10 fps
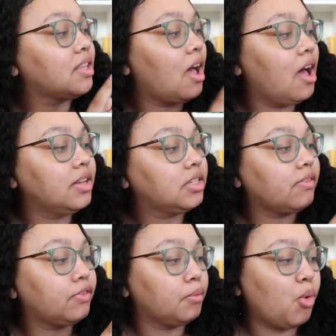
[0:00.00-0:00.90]
The Hunt
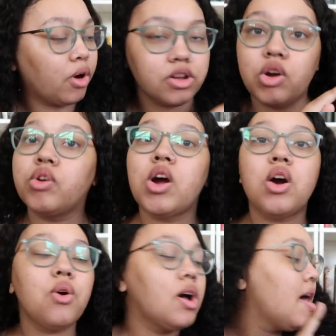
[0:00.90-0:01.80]
for Morrigan
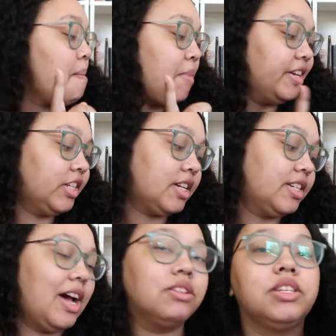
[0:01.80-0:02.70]
Crow by Jessica
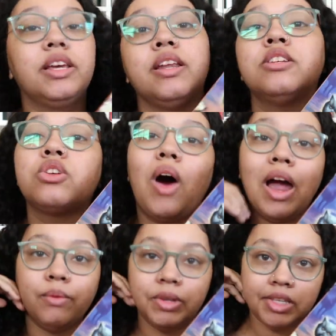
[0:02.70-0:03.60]
Townsend. So
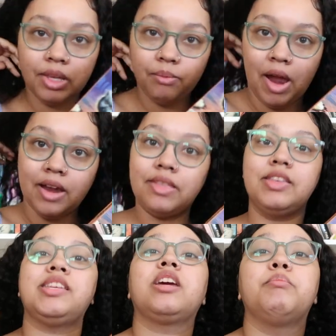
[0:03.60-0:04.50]
I recently read the
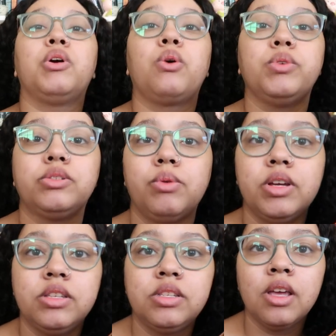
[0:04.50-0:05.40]
second book, which
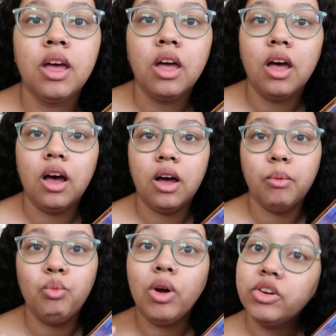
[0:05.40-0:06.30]
was
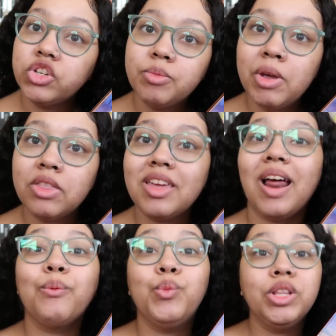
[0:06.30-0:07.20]
um, Wundersmith, and
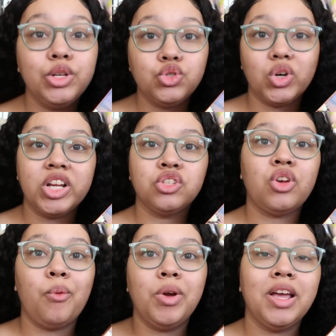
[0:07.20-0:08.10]
I really enjoyed it. So
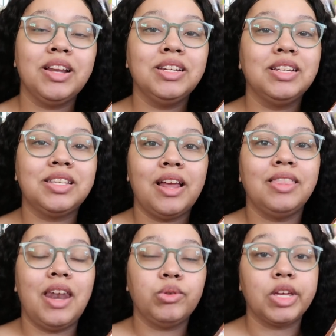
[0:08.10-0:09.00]
I went ahead and decided
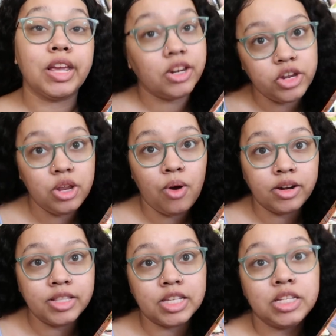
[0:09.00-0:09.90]
that I was going to continue
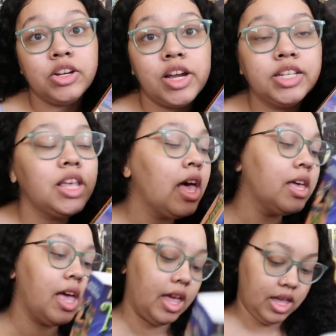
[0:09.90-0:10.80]
on in the series,
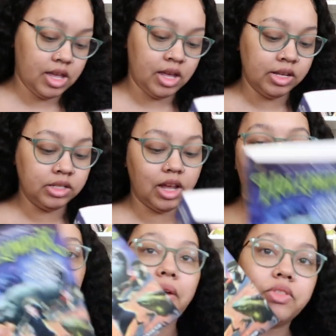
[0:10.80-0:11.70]
and
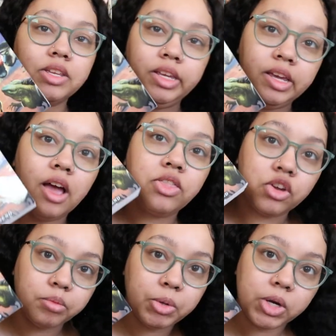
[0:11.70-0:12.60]
I bought the
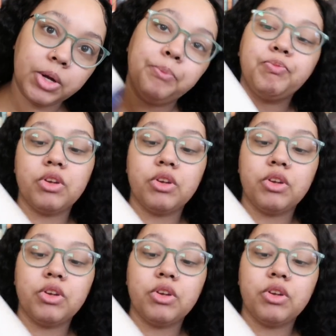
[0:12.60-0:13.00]
third book.